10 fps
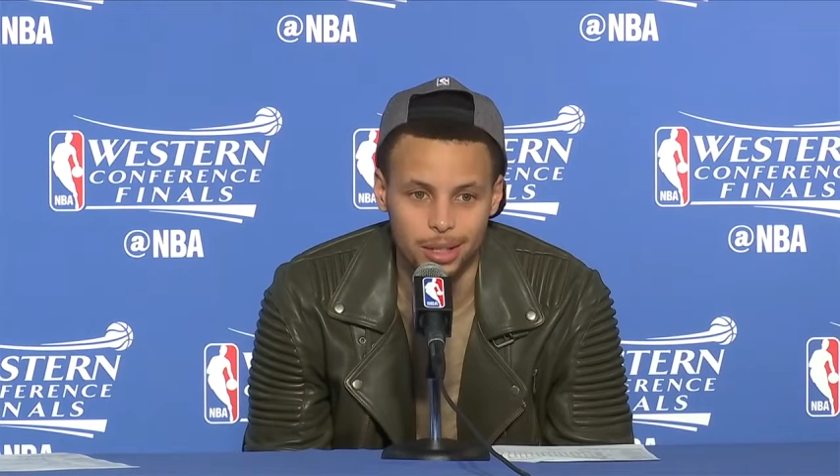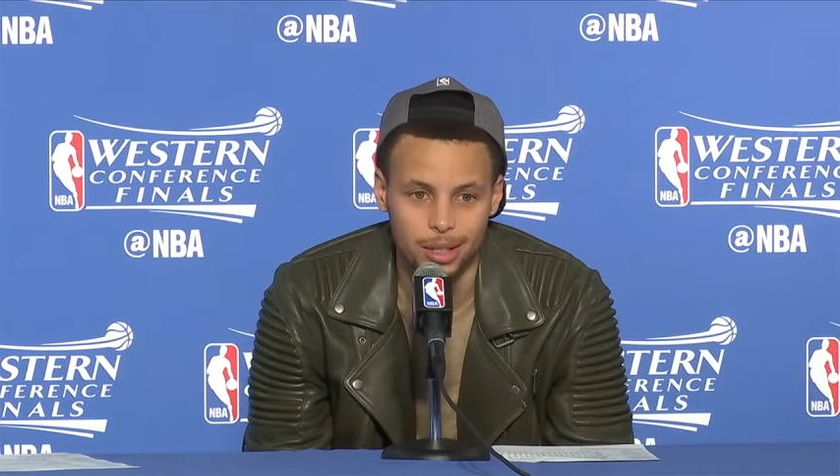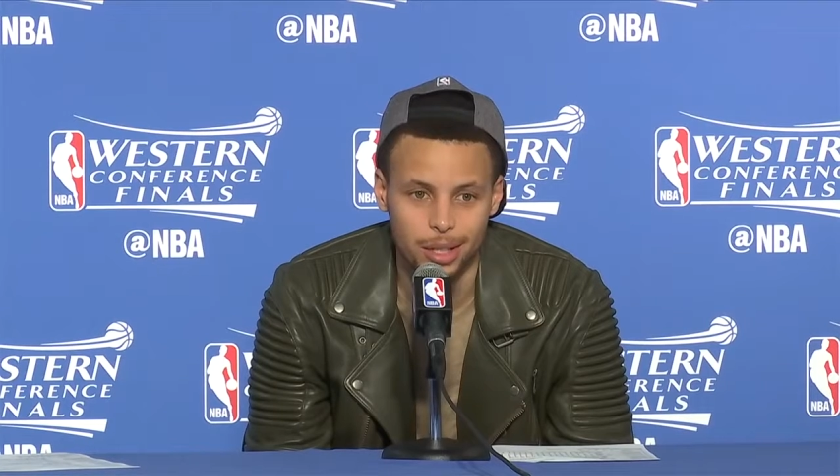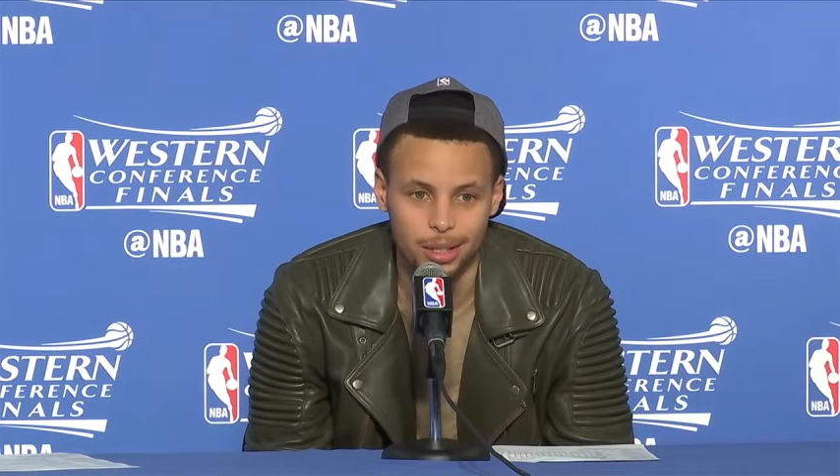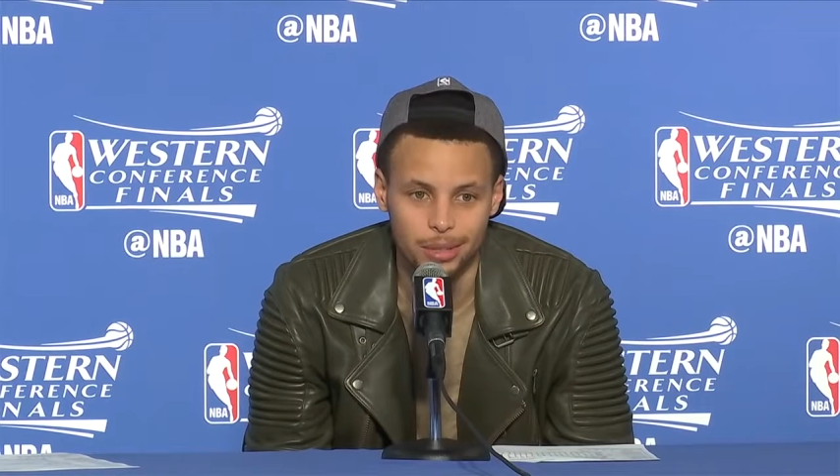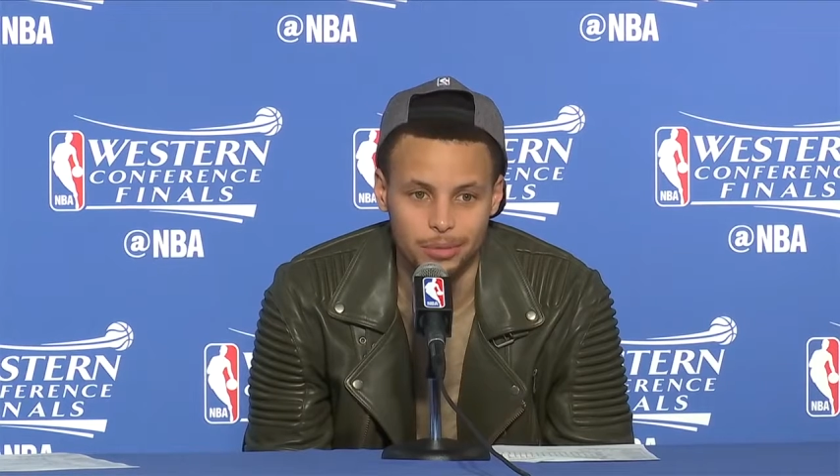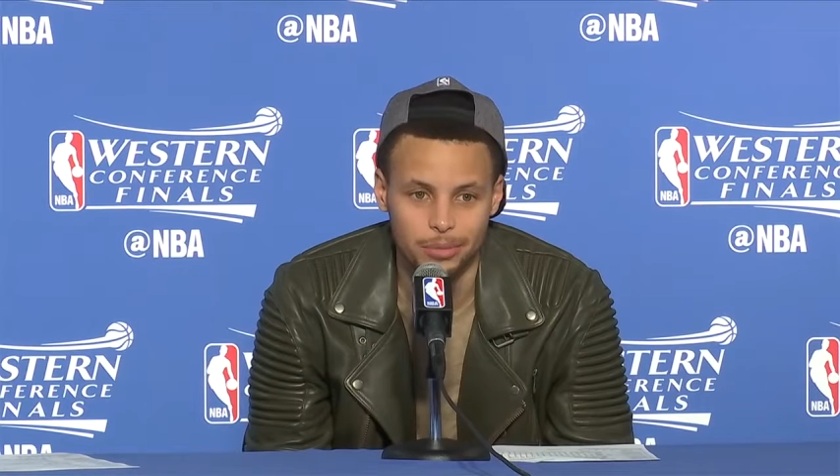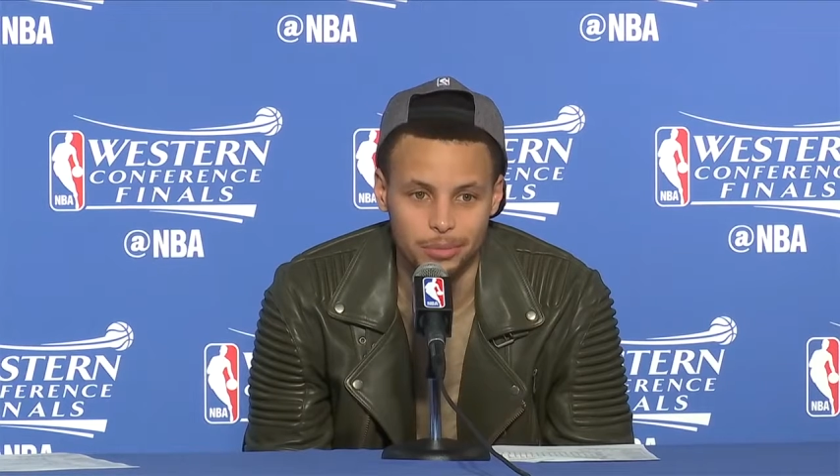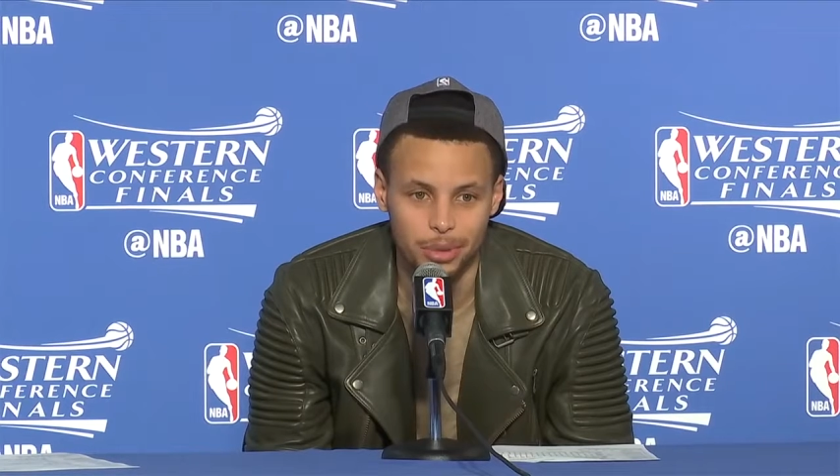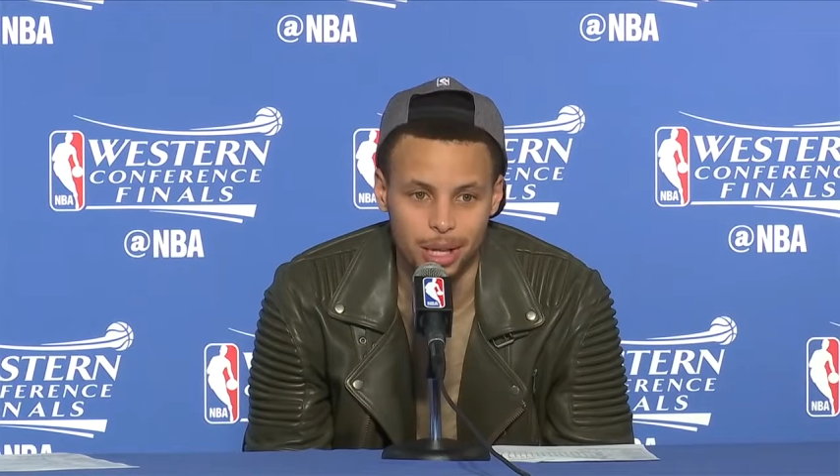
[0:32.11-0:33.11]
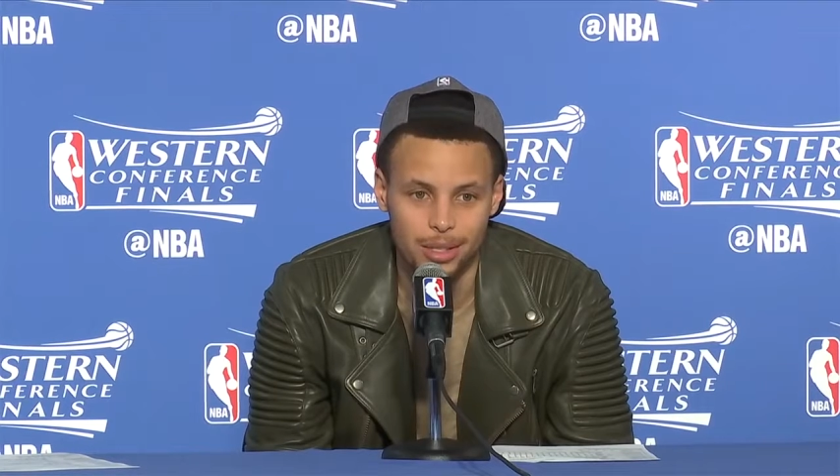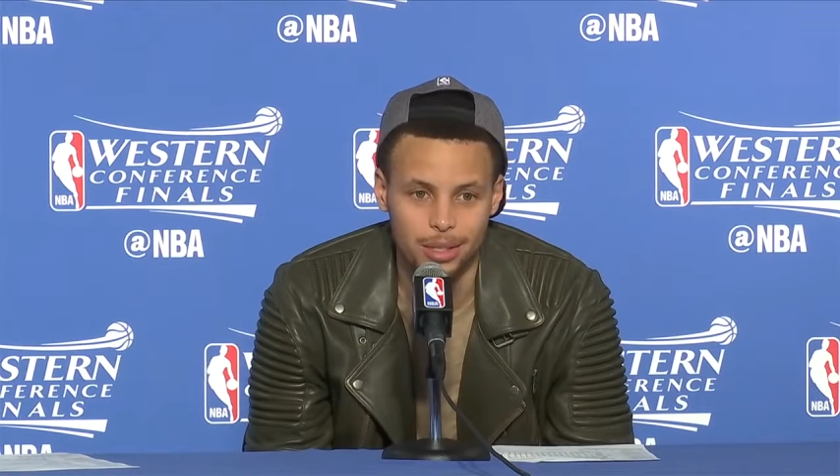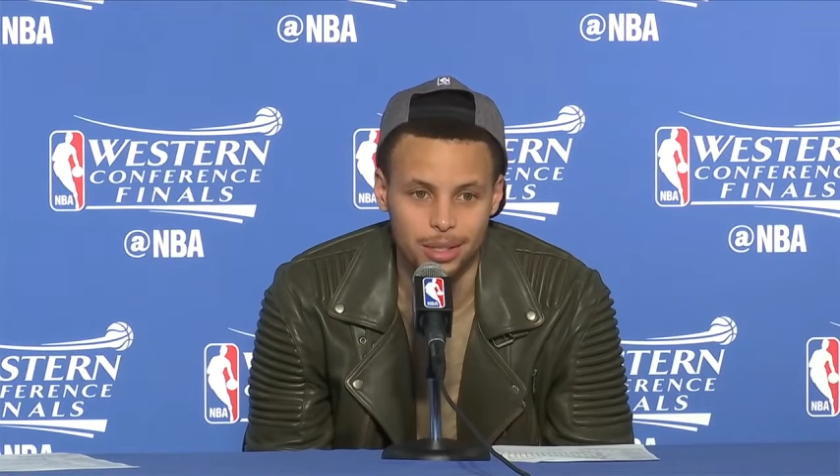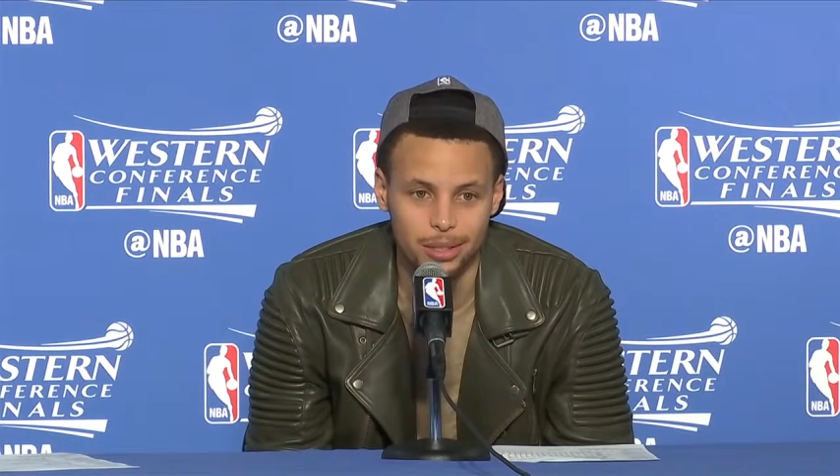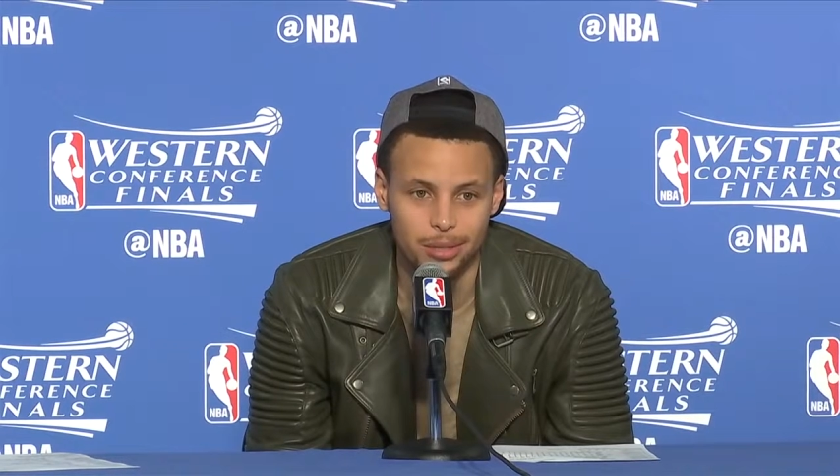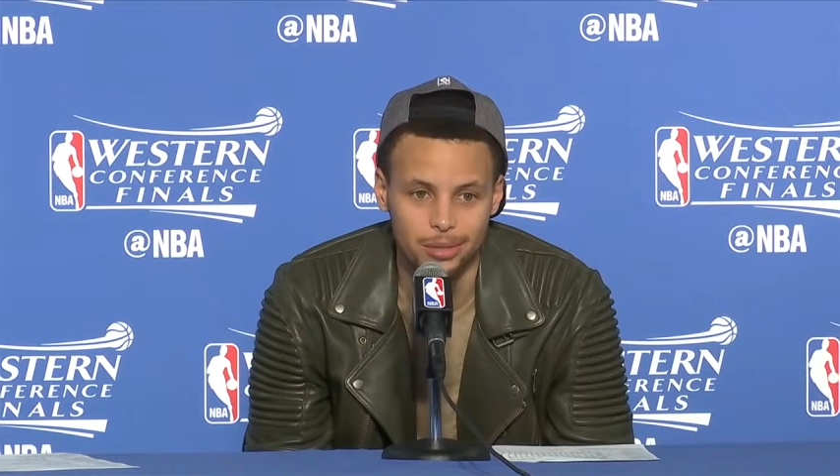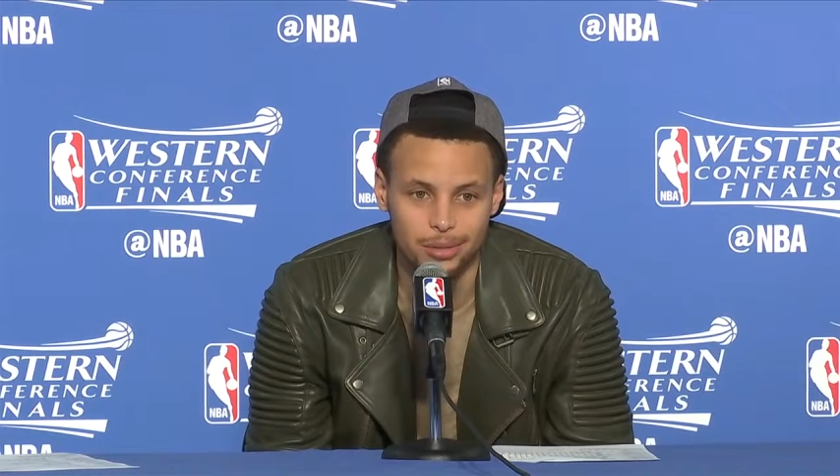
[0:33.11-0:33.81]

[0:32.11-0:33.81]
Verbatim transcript: that kind of mindset,